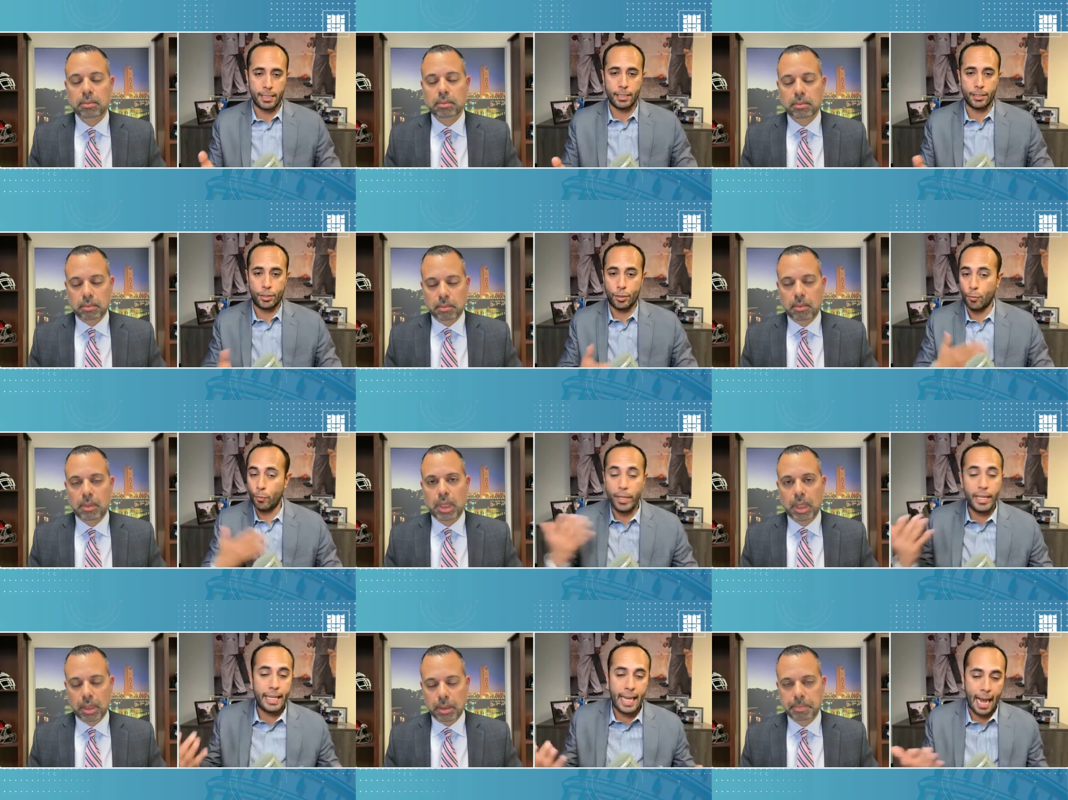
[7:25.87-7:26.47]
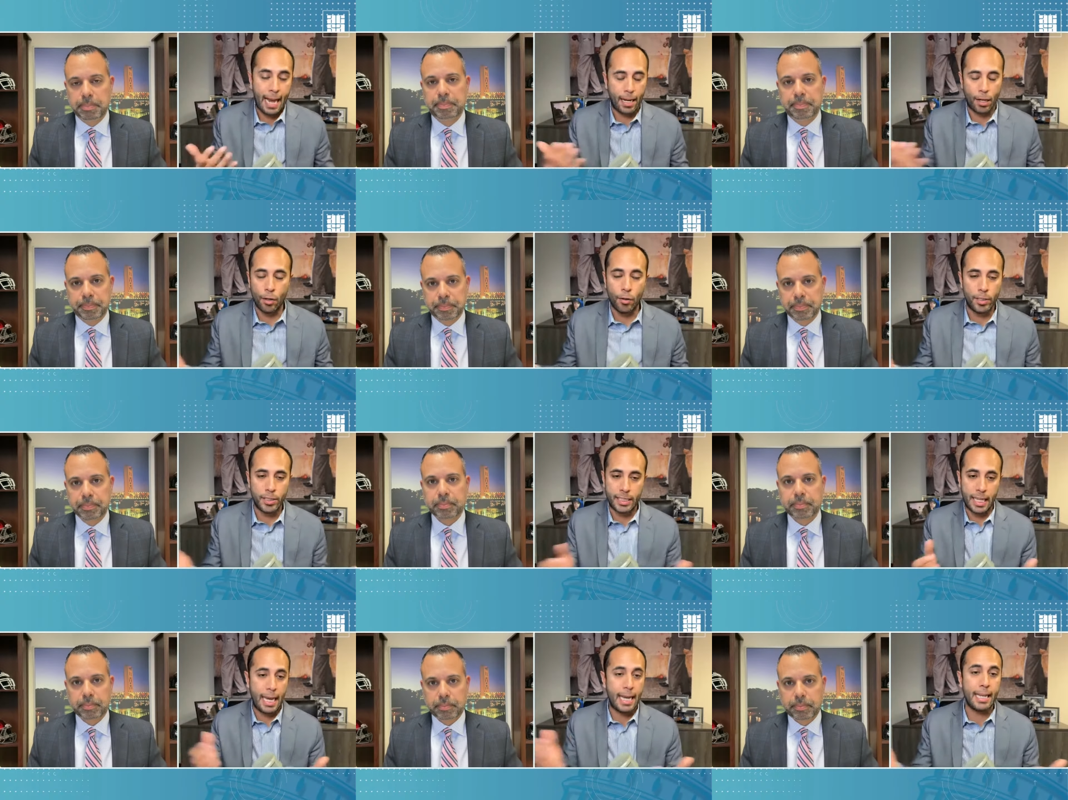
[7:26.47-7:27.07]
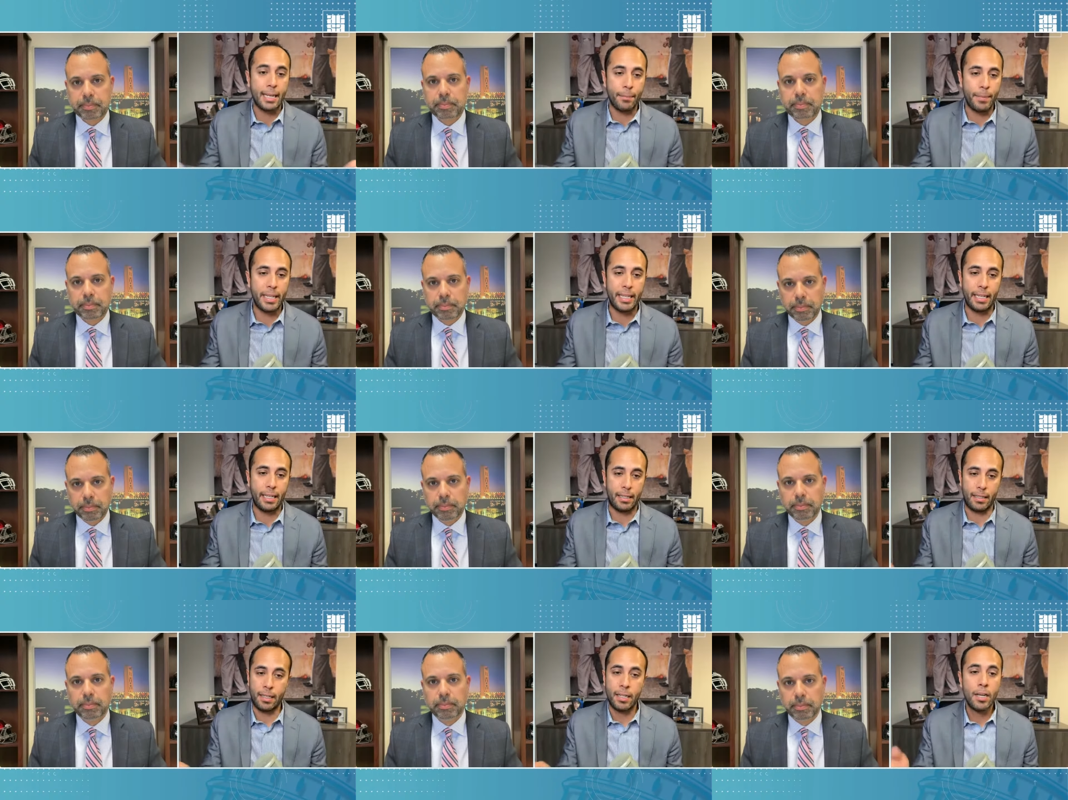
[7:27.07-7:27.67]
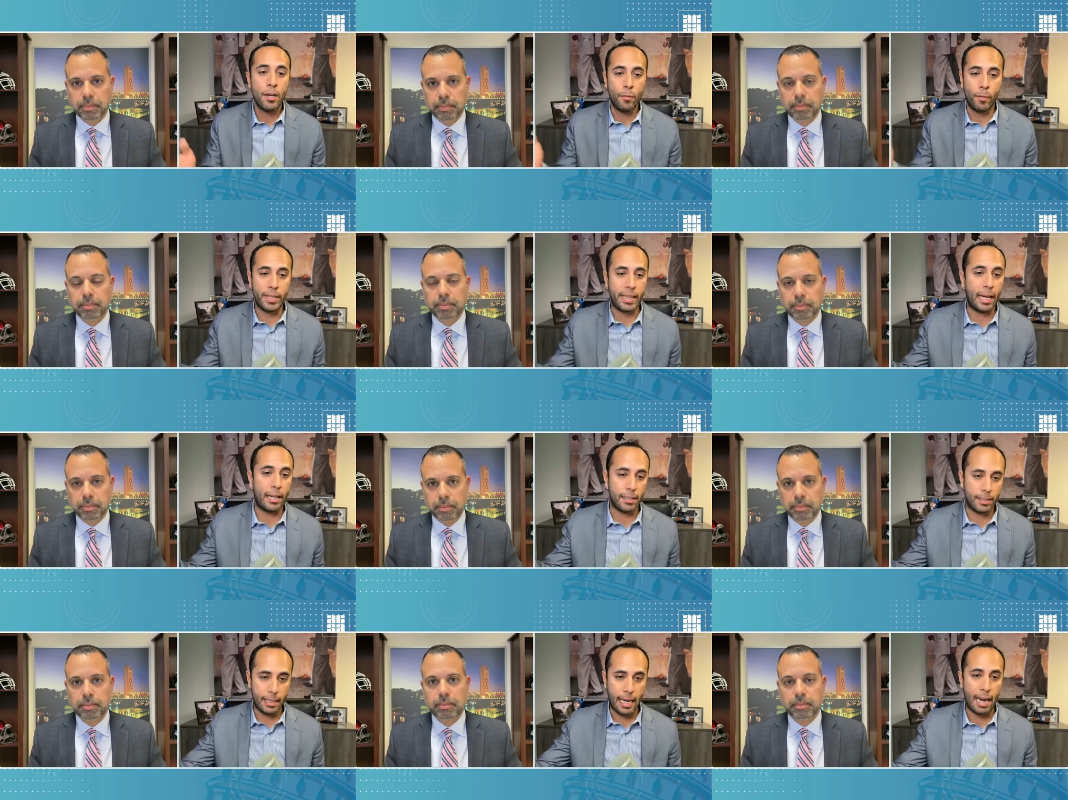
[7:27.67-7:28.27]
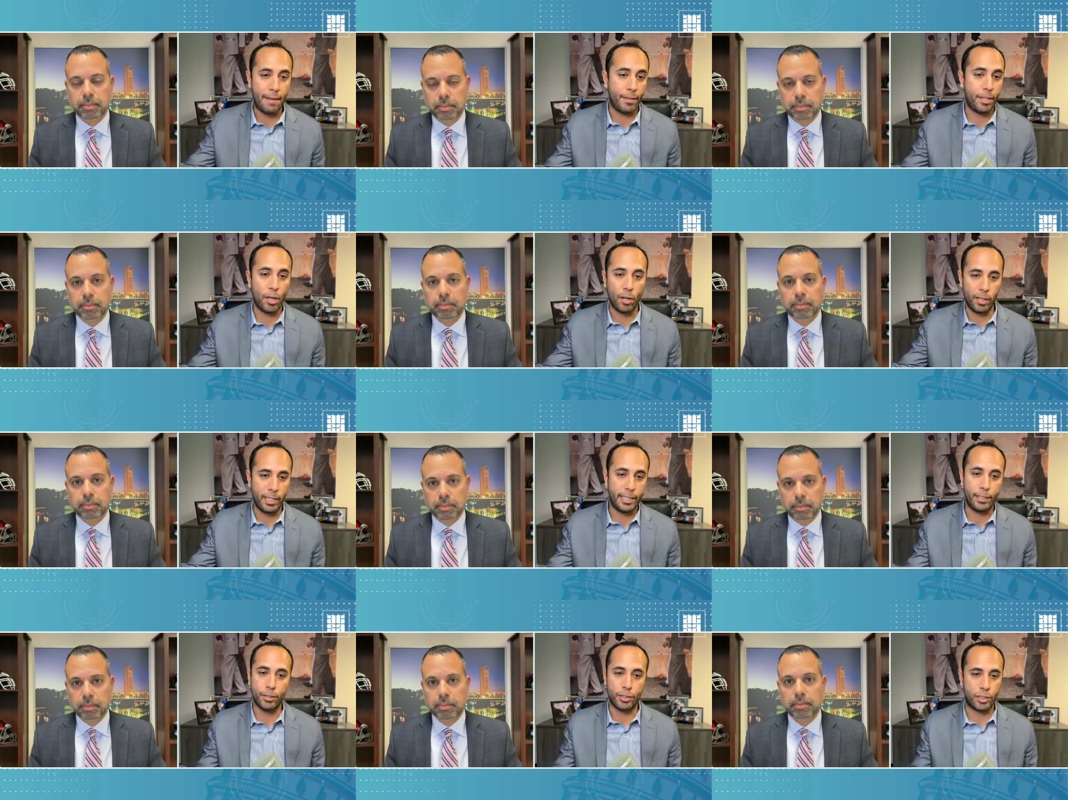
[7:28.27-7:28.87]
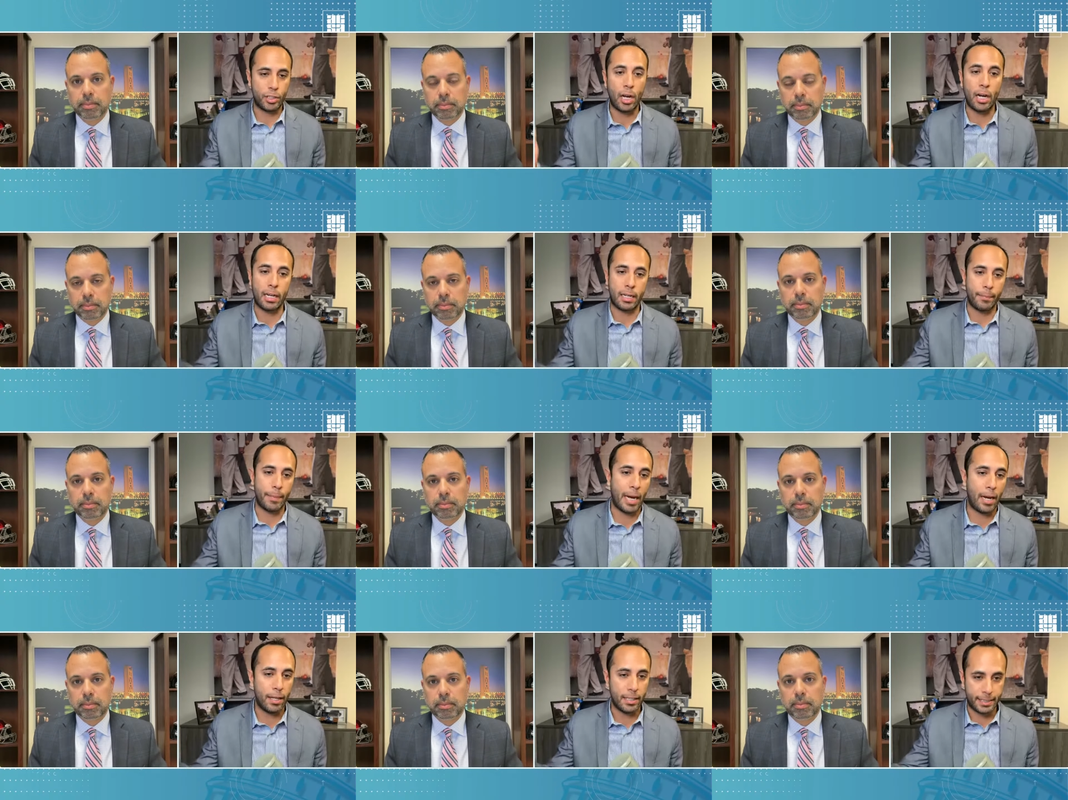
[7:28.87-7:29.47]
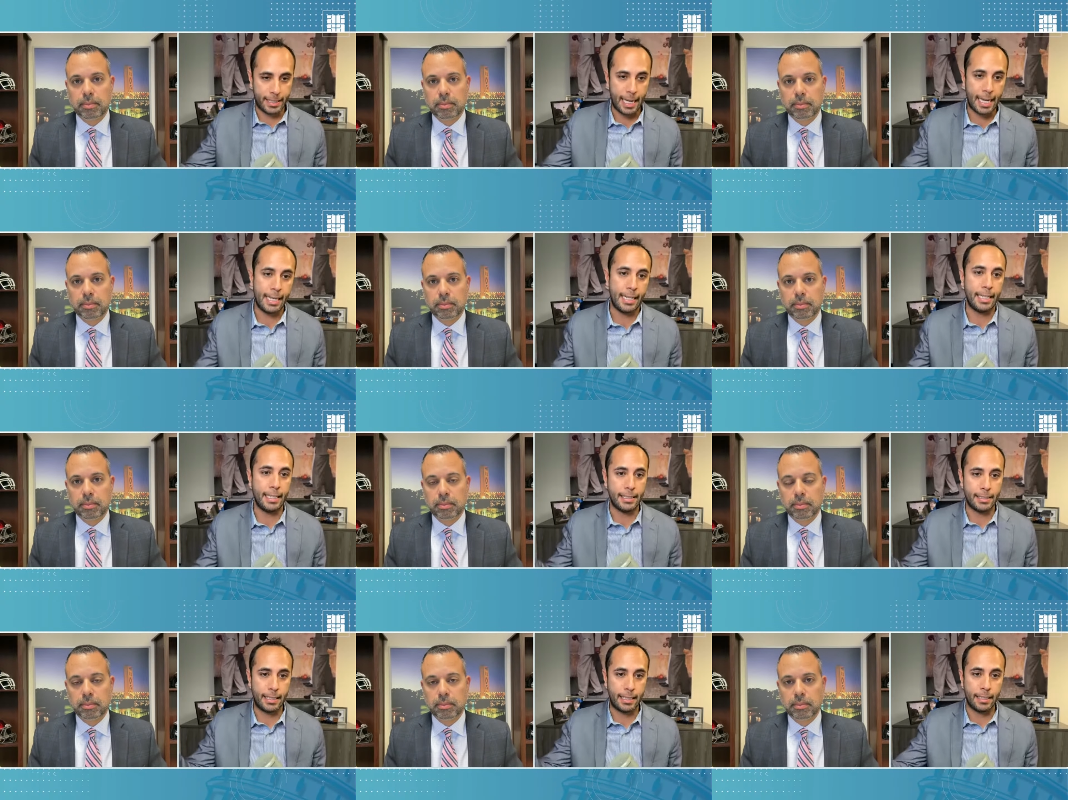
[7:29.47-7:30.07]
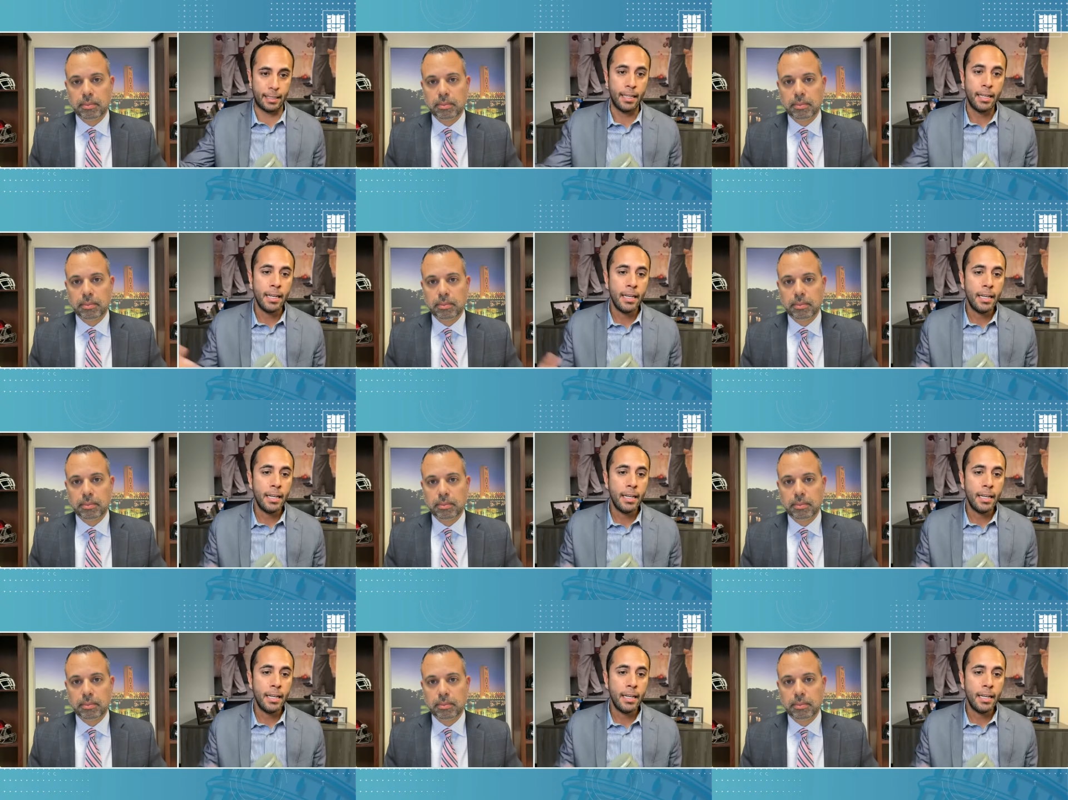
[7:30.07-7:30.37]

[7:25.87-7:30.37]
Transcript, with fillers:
Speaker 1: issue. We yeah. can't go into any meeting without having our leaders talk about attendance, and